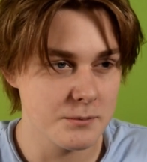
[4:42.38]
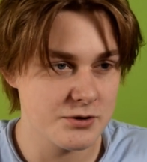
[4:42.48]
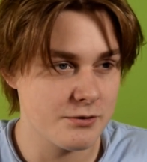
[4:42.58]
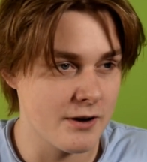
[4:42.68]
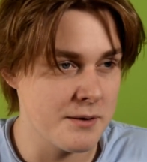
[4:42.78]

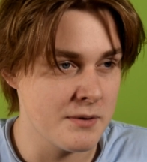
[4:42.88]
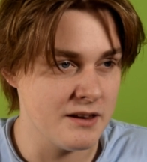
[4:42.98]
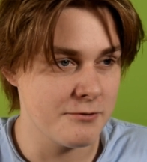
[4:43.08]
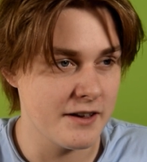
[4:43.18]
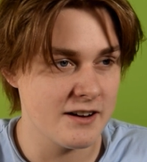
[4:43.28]
with great
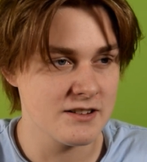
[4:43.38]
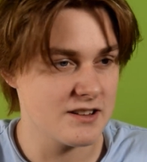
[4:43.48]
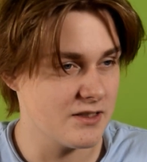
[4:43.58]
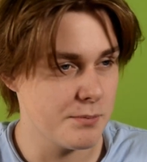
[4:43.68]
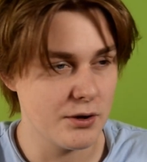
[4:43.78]
minifigures,
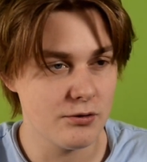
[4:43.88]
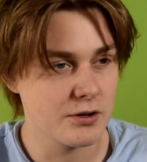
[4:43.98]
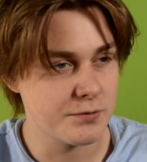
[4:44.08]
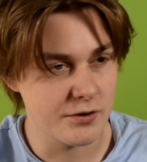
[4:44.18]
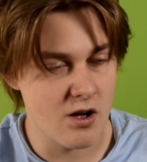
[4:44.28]
and the build
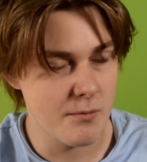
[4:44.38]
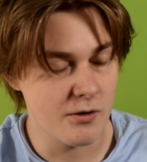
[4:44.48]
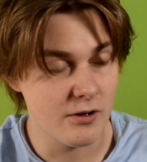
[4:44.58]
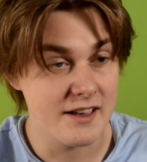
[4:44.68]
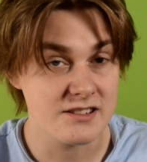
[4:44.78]
looks
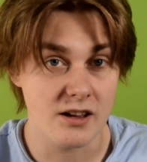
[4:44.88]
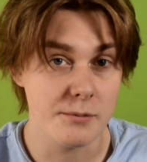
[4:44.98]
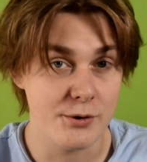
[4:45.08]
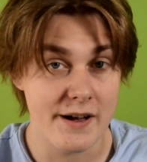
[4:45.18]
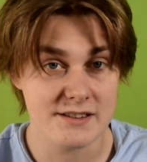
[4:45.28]
phenomenal.
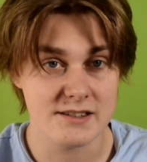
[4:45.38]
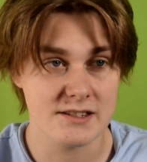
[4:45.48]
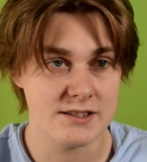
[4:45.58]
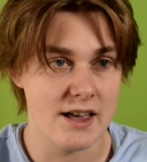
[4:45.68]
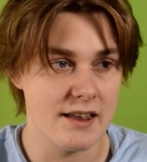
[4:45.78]
SW has
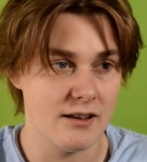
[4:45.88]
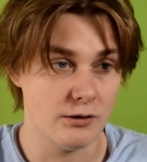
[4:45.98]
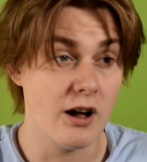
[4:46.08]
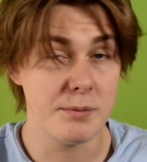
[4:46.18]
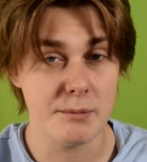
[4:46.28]
this set. A
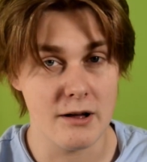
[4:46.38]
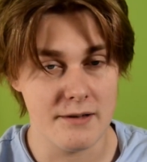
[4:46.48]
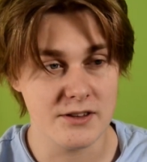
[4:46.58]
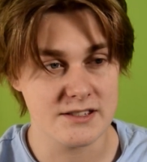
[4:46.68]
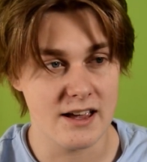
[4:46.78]
lot of people
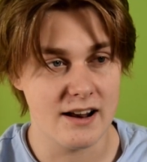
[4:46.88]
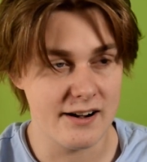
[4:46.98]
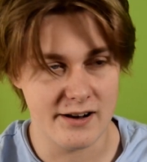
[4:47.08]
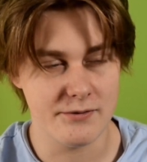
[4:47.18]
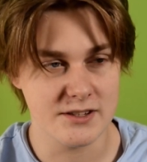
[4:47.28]
have this set. I
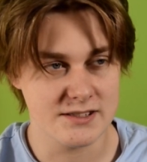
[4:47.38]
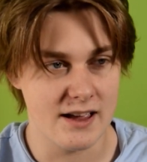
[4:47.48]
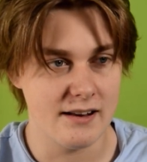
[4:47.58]
don't have this set.